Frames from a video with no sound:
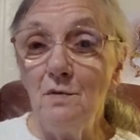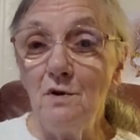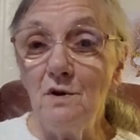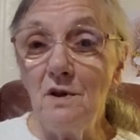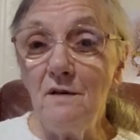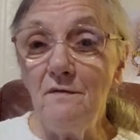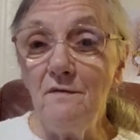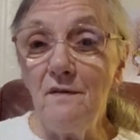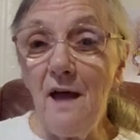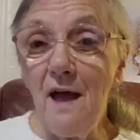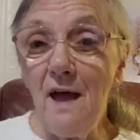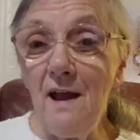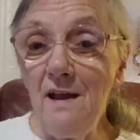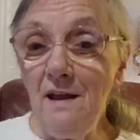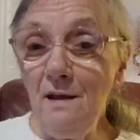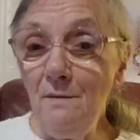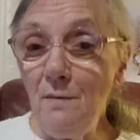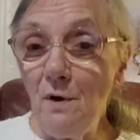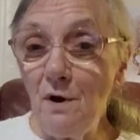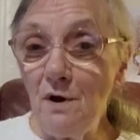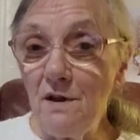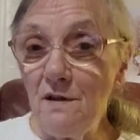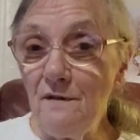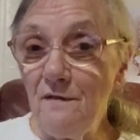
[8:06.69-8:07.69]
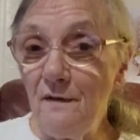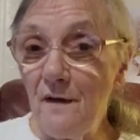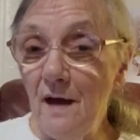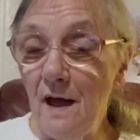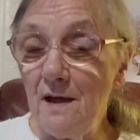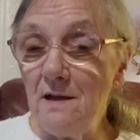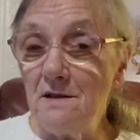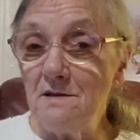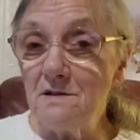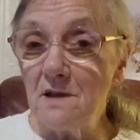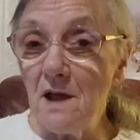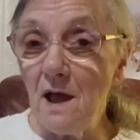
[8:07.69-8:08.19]
But if anybody
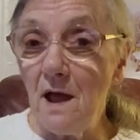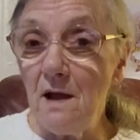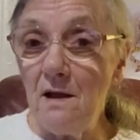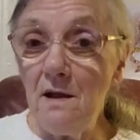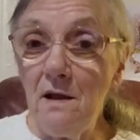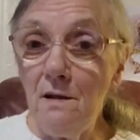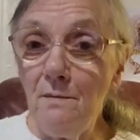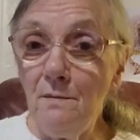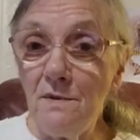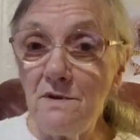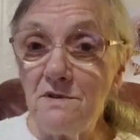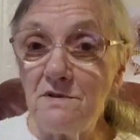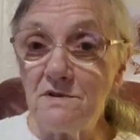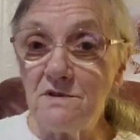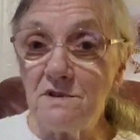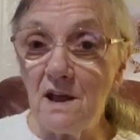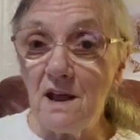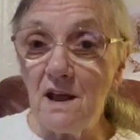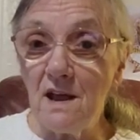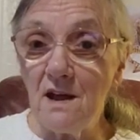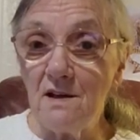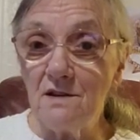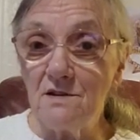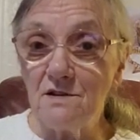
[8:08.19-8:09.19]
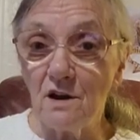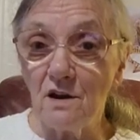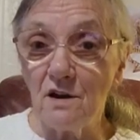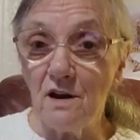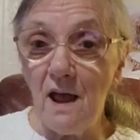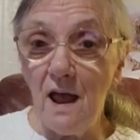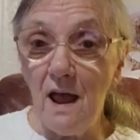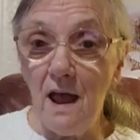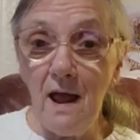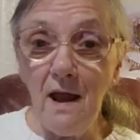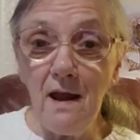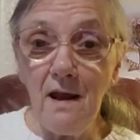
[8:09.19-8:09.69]
finds any mistakes
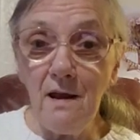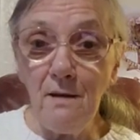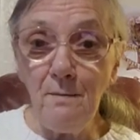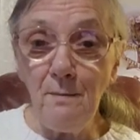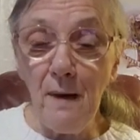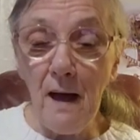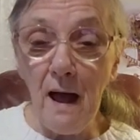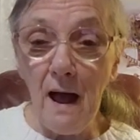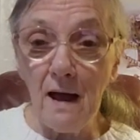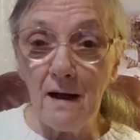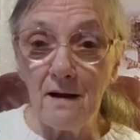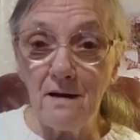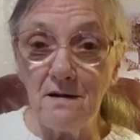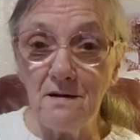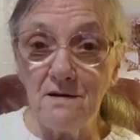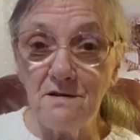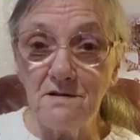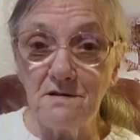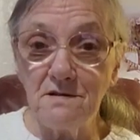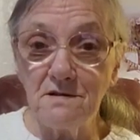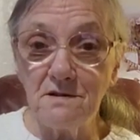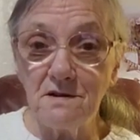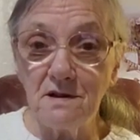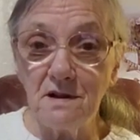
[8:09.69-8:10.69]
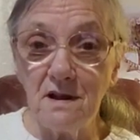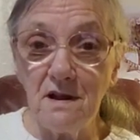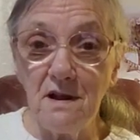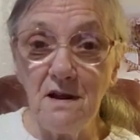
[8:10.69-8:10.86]
on any patterns,